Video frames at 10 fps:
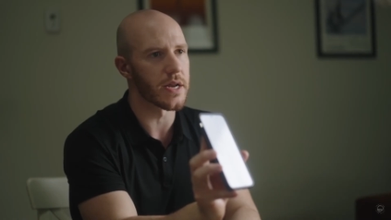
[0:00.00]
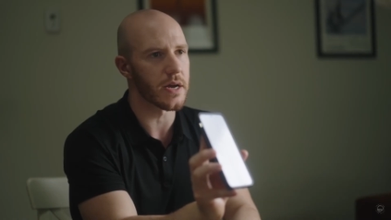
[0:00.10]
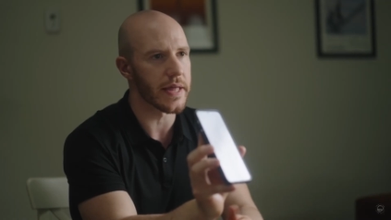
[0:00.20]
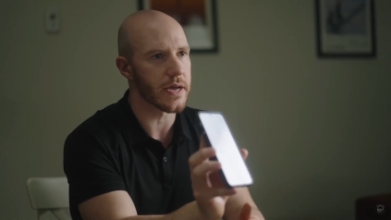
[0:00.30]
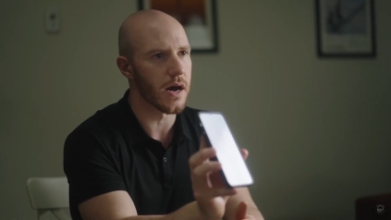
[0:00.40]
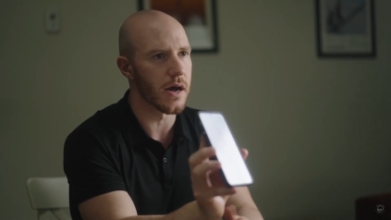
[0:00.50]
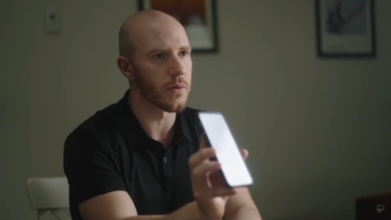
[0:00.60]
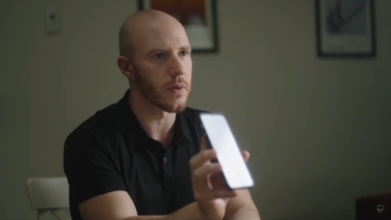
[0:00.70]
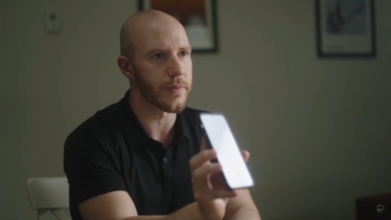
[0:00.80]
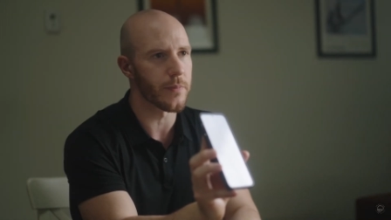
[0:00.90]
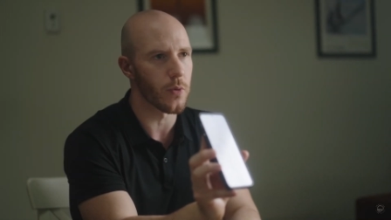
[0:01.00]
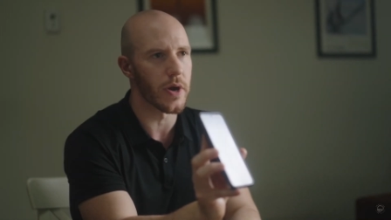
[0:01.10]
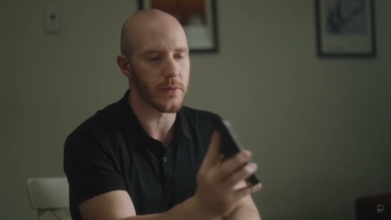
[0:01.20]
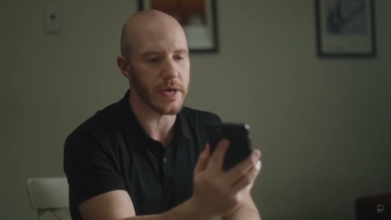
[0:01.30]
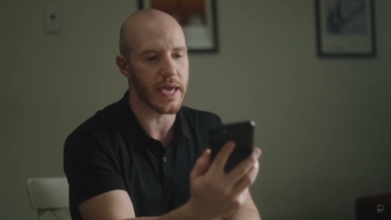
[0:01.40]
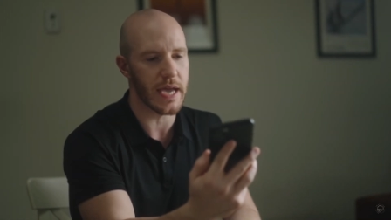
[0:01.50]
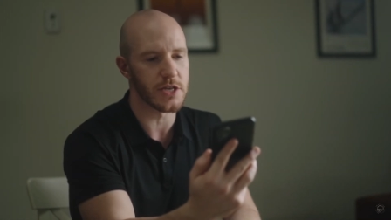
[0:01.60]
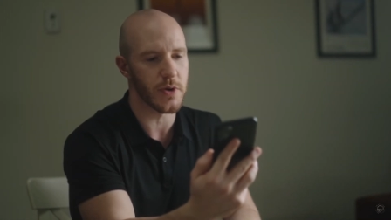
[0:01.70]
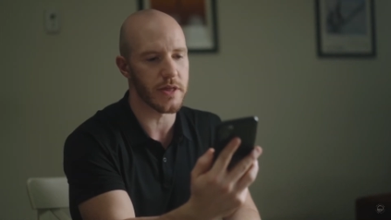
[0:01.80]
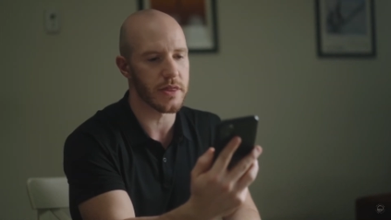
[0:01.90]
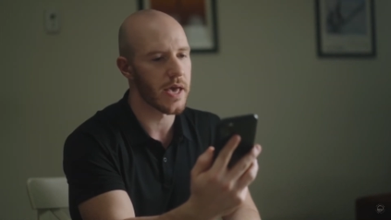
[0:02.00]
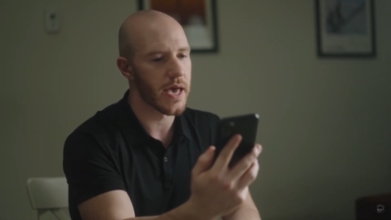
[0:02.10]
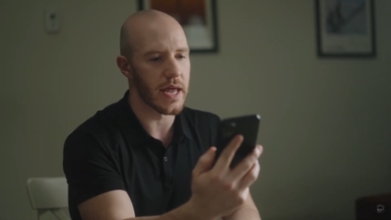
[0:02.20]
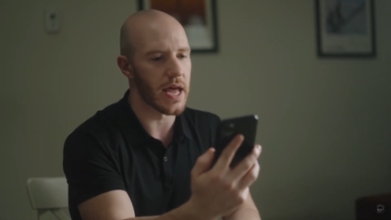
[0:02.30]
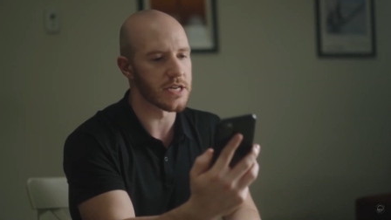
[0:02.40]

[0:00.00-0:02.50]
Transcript: to click on, what people want to engage with. And I